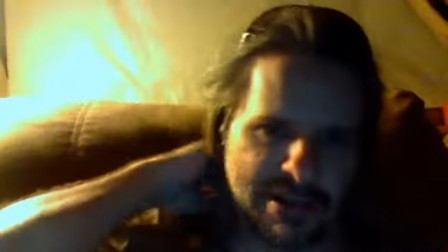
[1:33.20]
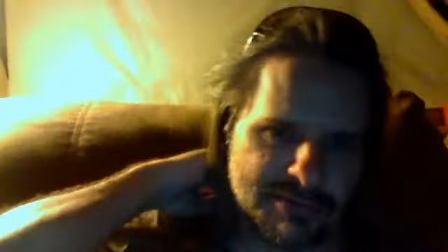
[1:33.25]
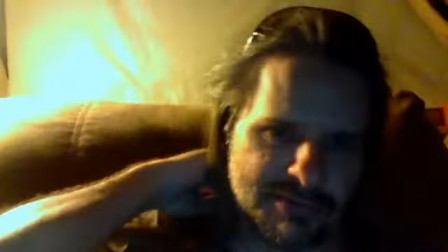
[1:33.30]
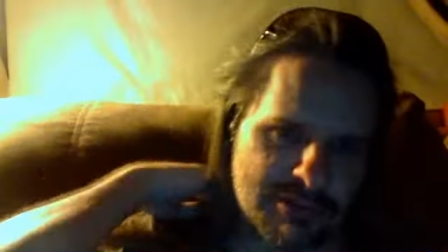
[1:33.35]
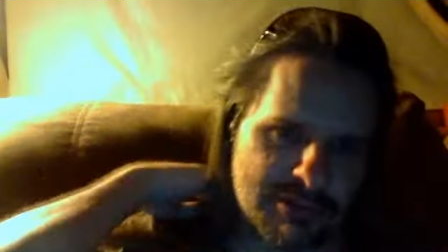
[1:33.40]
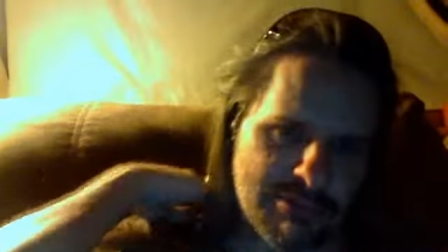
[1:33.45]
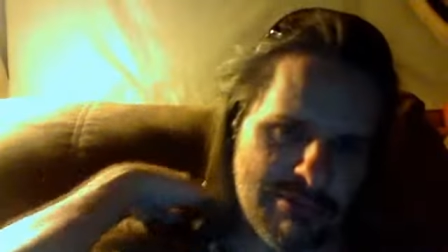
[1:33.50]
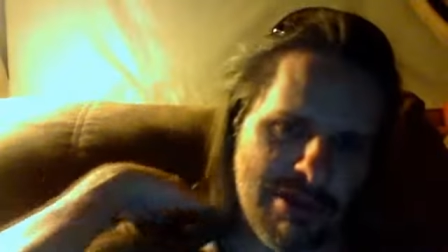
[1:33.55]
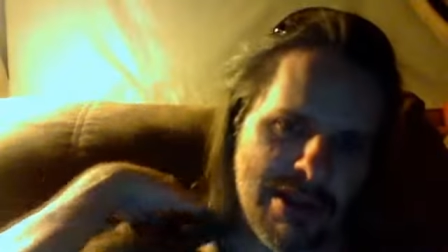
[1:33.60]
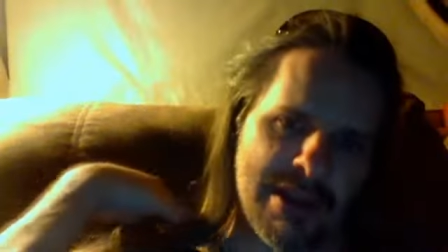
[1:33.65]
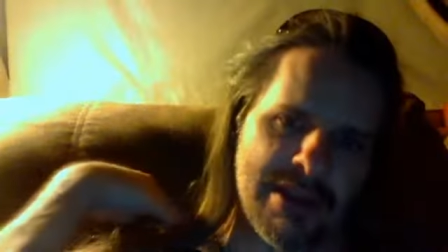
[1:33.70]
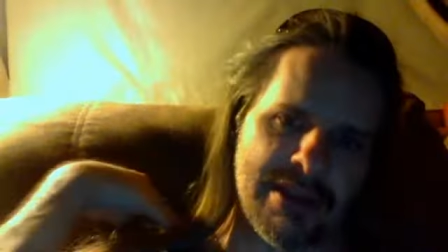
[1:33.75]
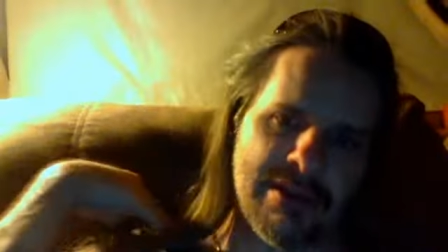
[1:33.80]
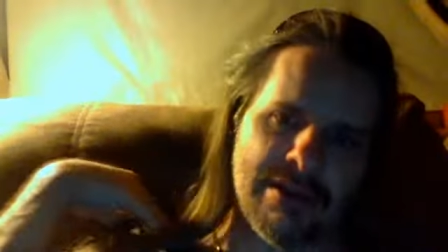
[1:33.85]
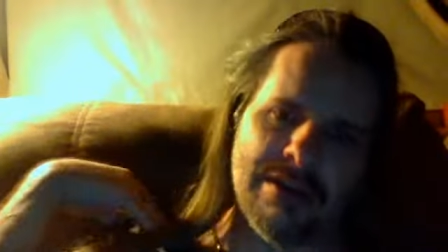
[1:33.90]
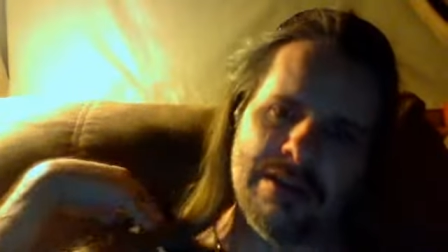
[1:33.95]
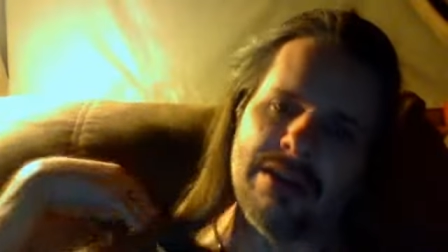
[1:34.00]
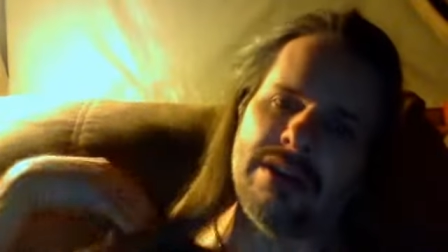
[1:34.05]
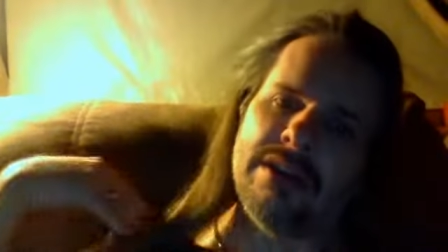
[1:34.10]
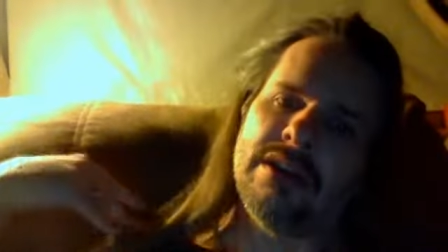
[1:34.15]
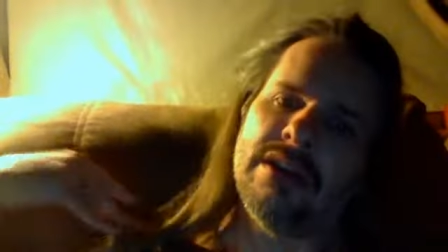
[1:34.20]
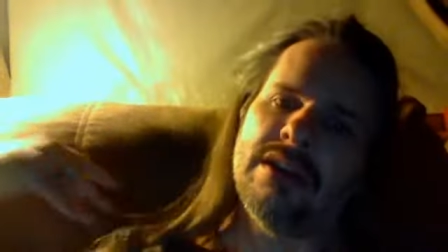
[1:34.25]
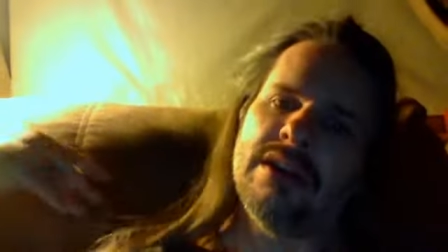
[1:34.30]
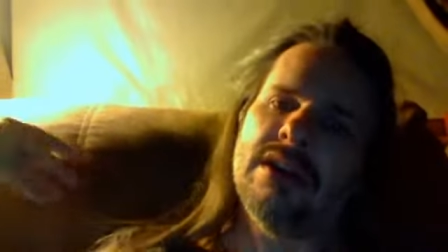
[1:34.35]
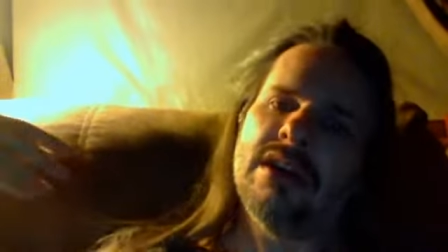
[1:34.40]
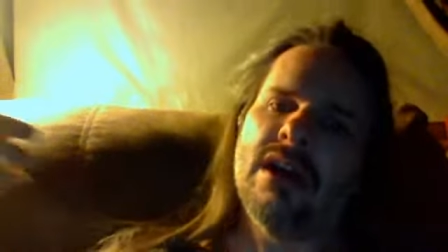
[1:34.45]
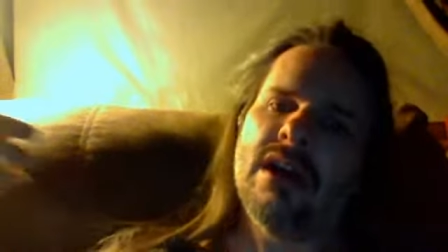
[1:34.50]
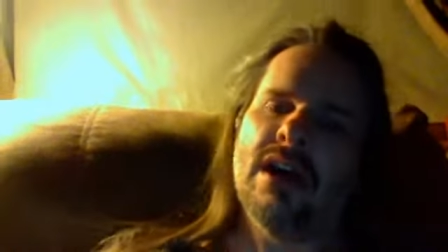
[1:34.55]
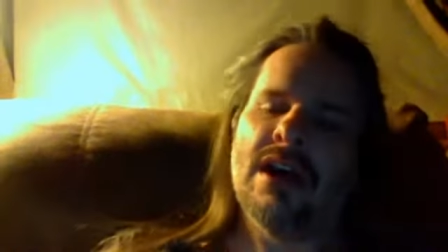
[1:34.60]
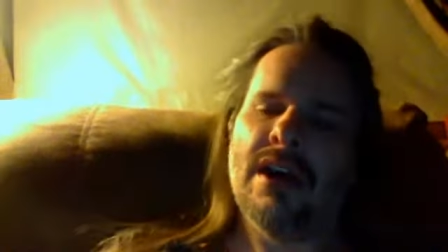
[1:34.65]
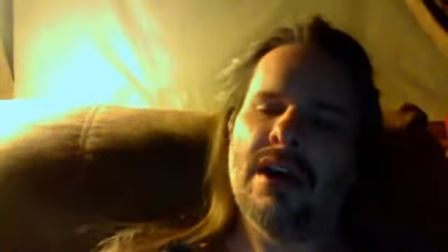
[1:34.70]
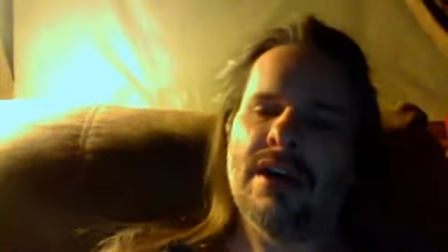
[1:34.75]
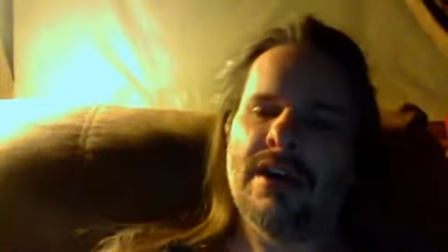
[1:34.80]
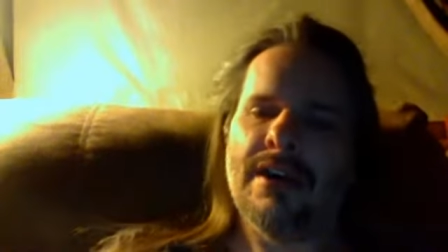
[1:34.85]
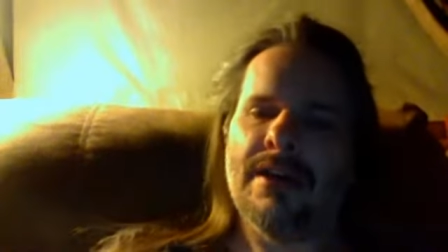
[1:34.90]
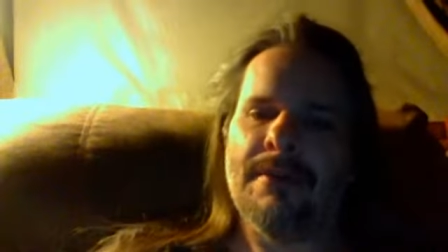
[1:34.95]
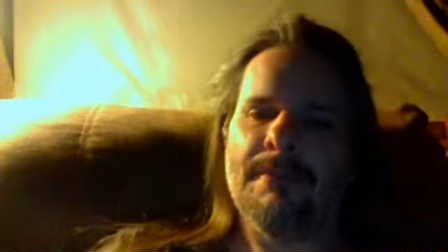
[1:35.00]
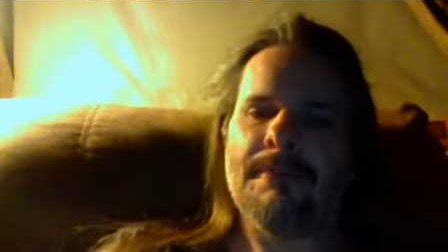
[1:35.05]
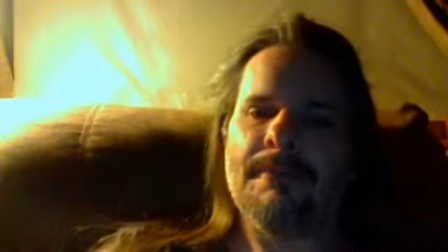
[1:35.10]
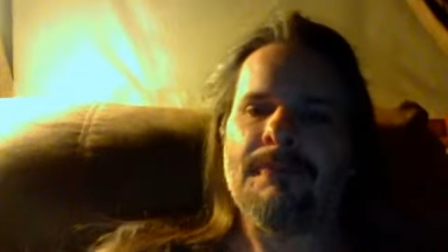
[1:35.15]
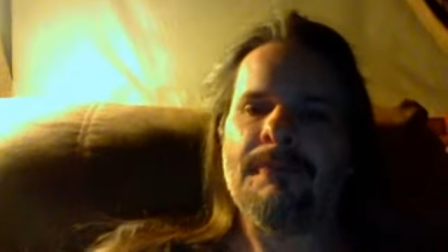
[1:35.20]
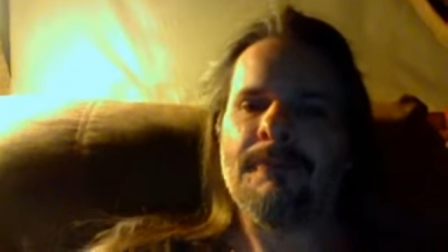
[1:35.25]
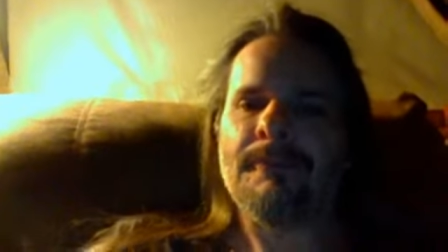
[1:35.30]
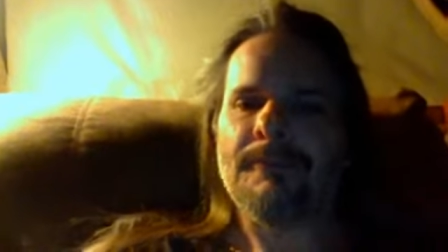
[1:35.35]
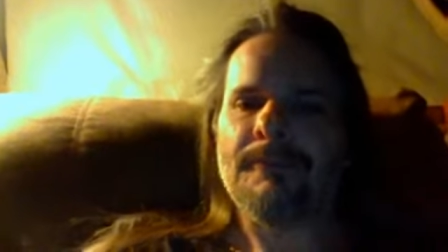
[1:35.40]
left and right. Um,